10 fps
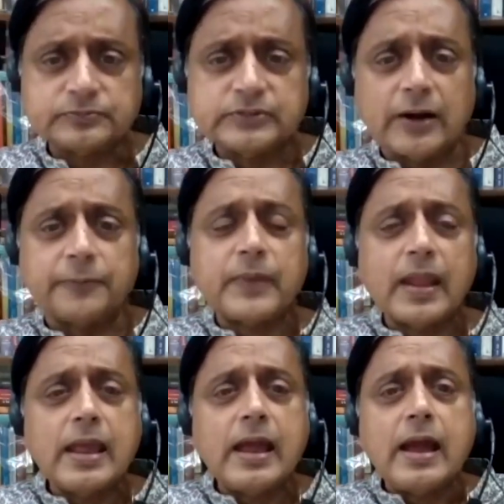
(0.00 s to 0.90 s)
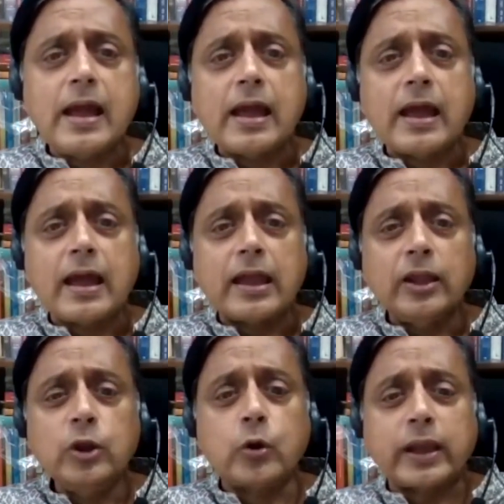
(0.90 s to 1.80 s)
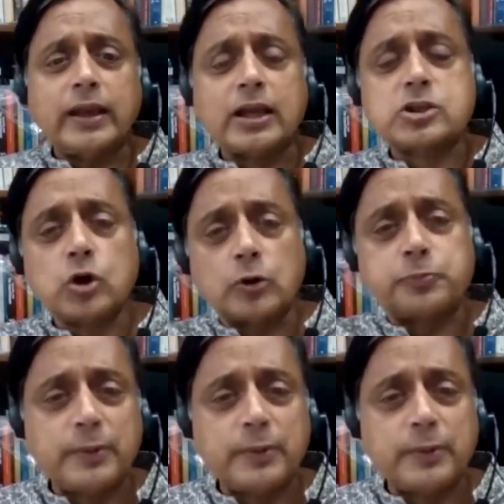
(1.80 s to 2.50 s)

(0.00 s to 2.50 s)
Now, you can exhort